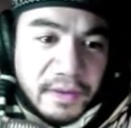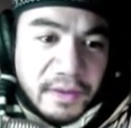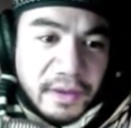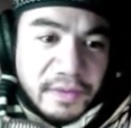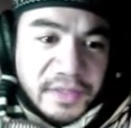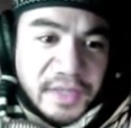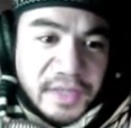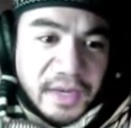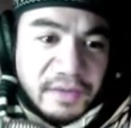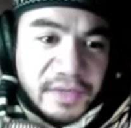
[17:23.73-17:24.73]
uh, the
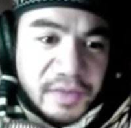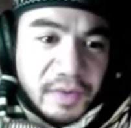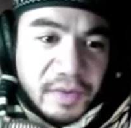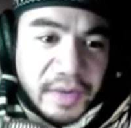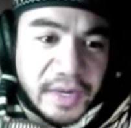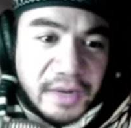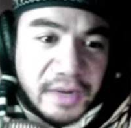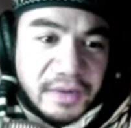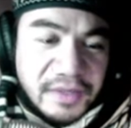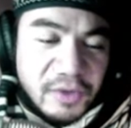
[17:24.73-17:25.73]
state of Israel right now
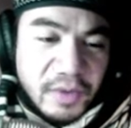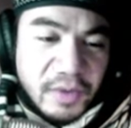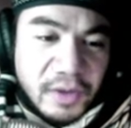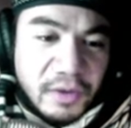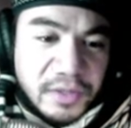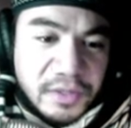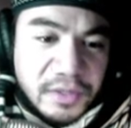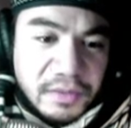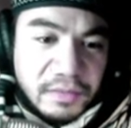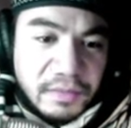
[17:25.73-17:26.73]
is nowhere close
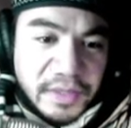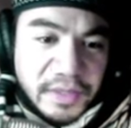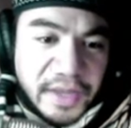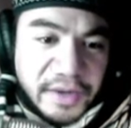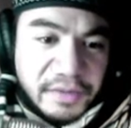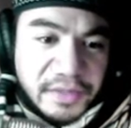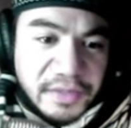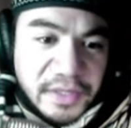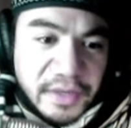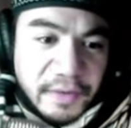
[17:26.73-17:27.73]
to what Daniel was
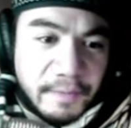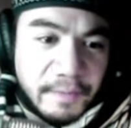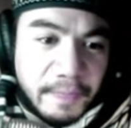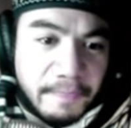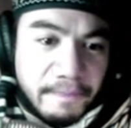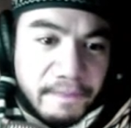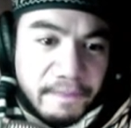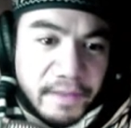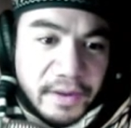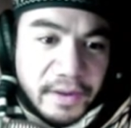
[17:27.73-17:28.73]
seeing.
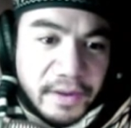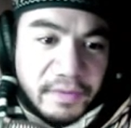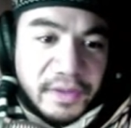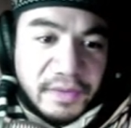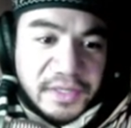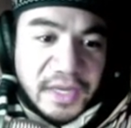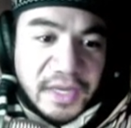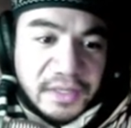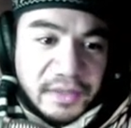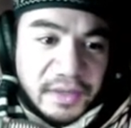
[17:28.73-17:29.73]
That it really was
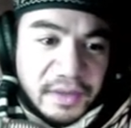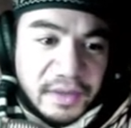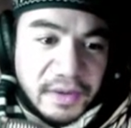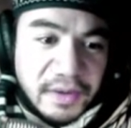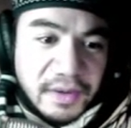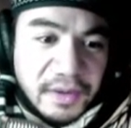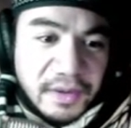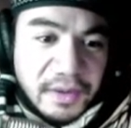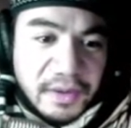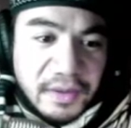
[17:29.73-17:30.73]
desolate. There,
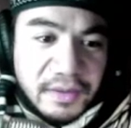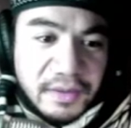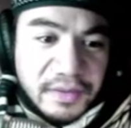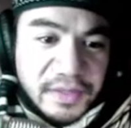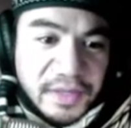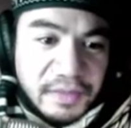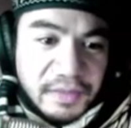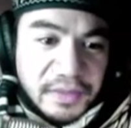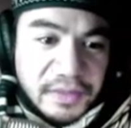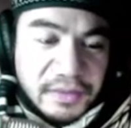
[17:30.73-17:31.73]
their city
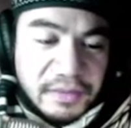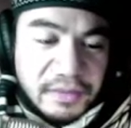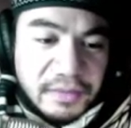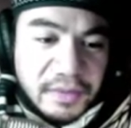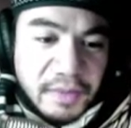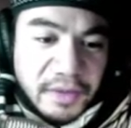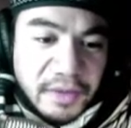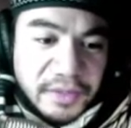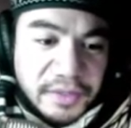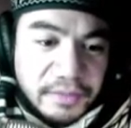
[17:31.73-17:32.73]
was
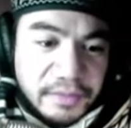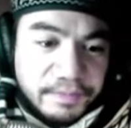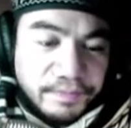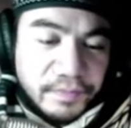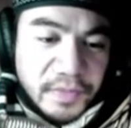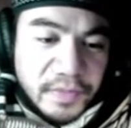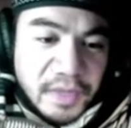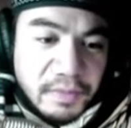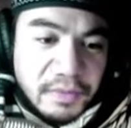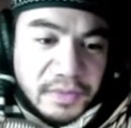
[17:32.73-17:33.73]
demolished.
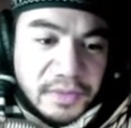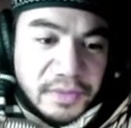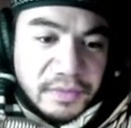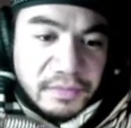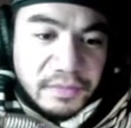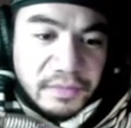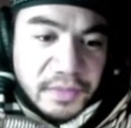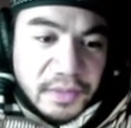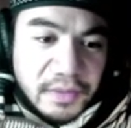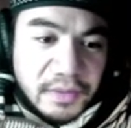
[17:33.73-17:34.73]
Temple was,
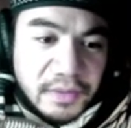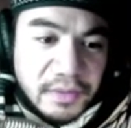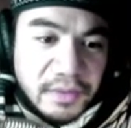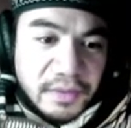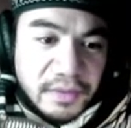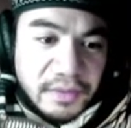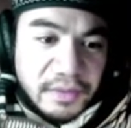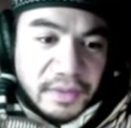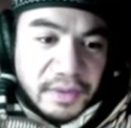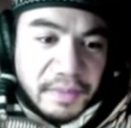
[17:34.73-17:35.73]
you know,
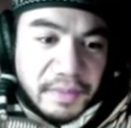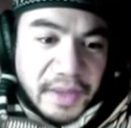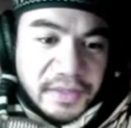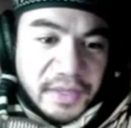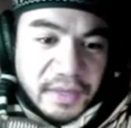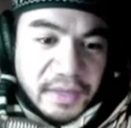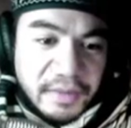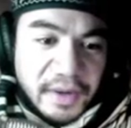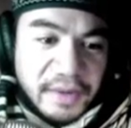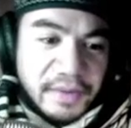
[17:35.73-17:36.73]
in a bad state. But
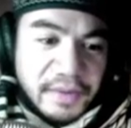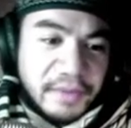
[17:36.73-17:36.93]
anyway,